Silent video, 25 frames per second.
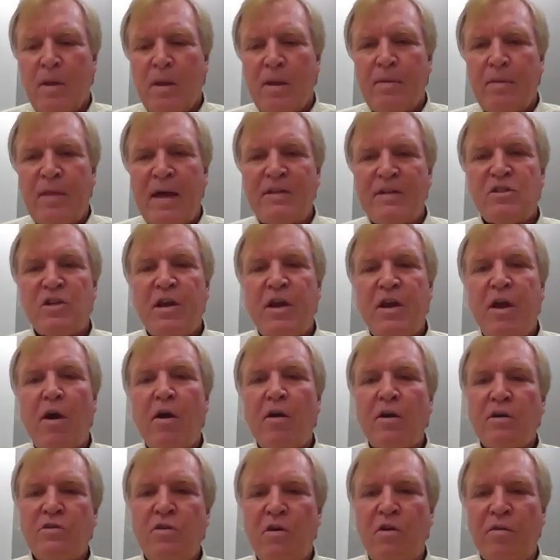That's
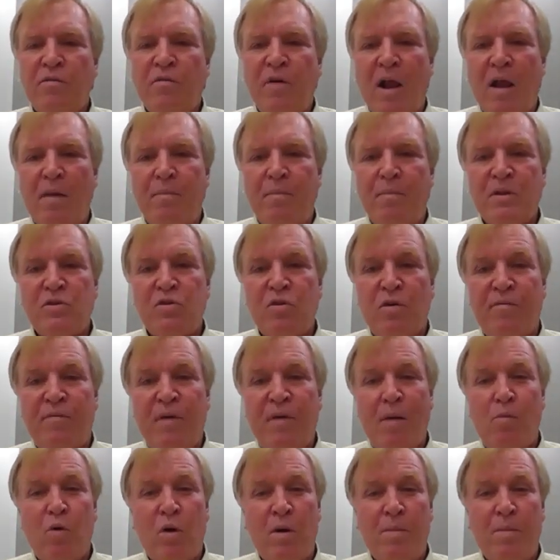character development. So if
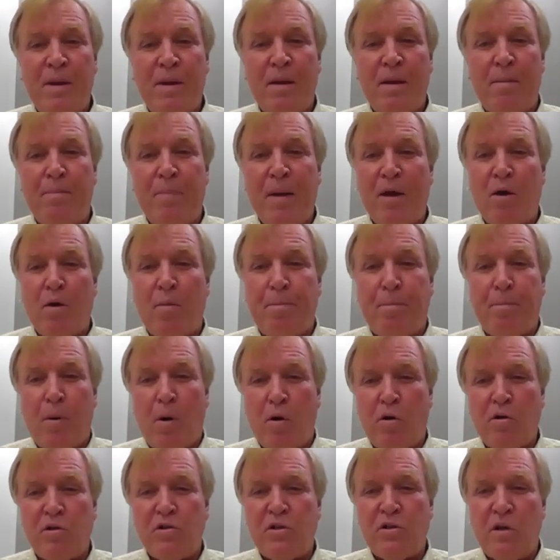I want to be a better
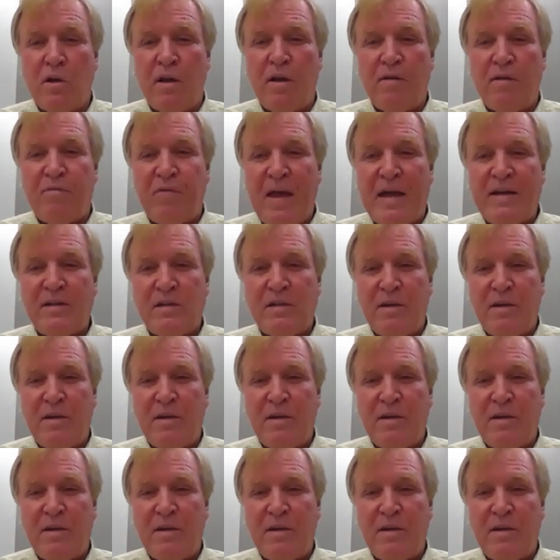person, if that's